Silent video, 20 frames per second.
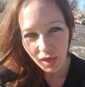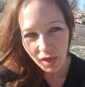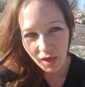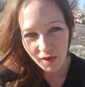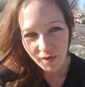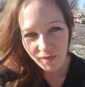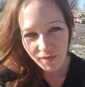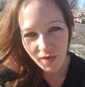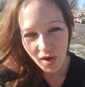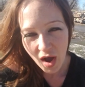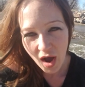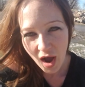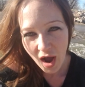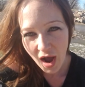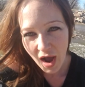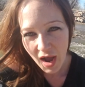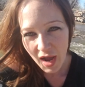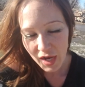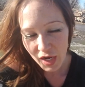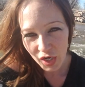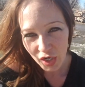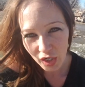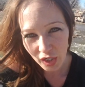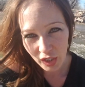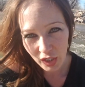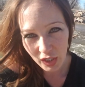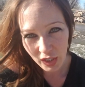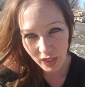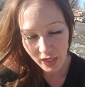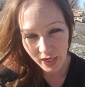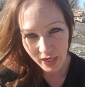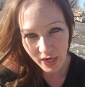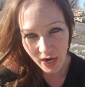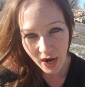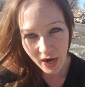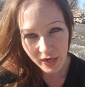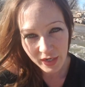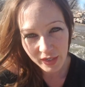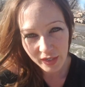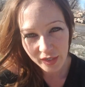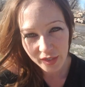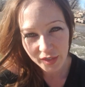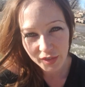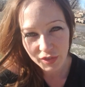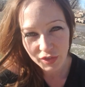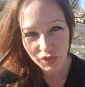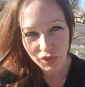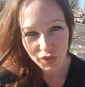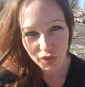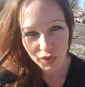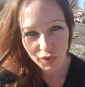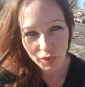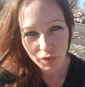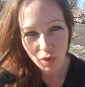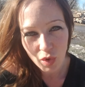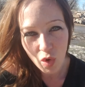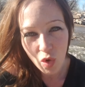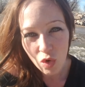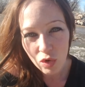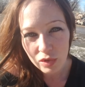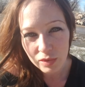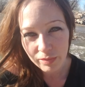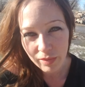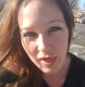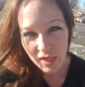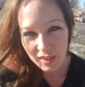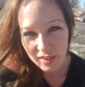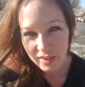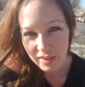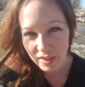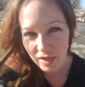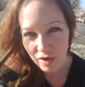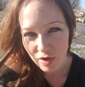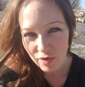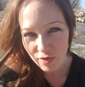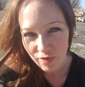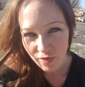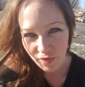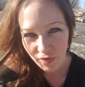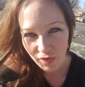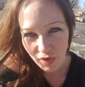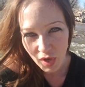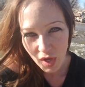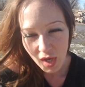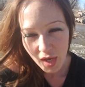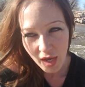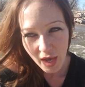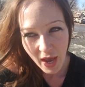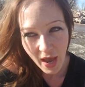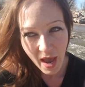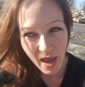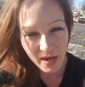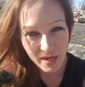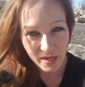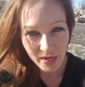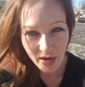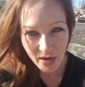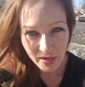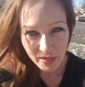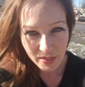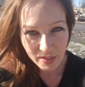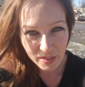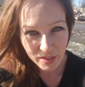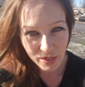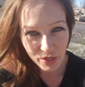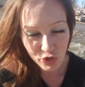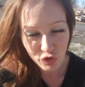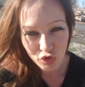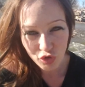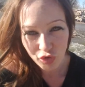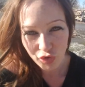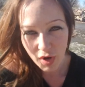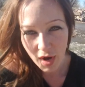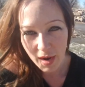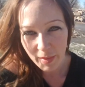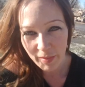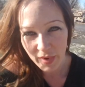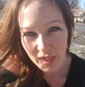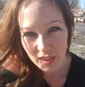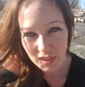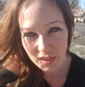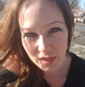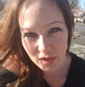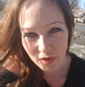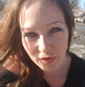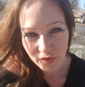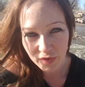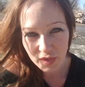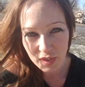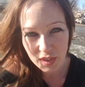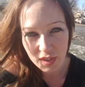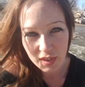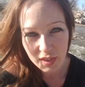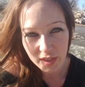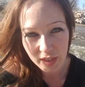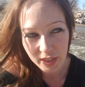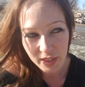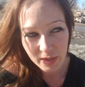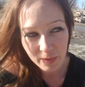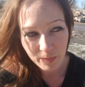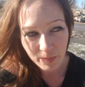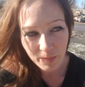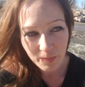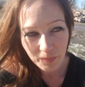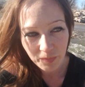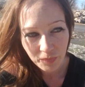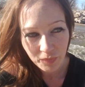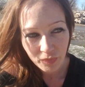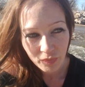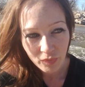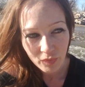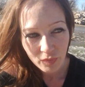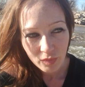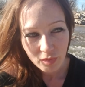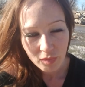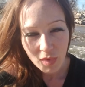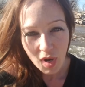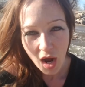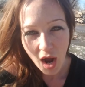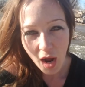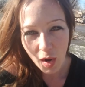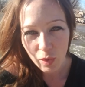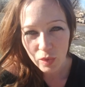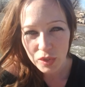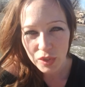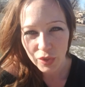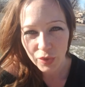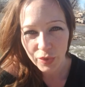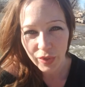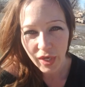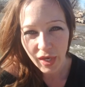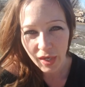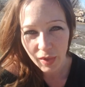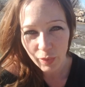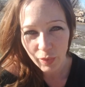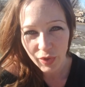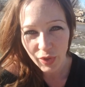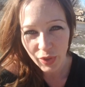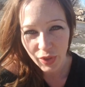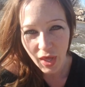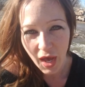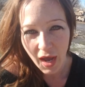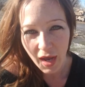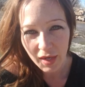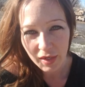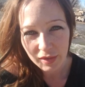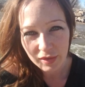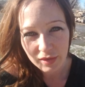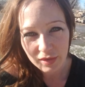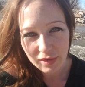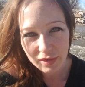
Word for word: If I hurt and I needed to hold myself at night and cry myself to sleep, I was okay with that.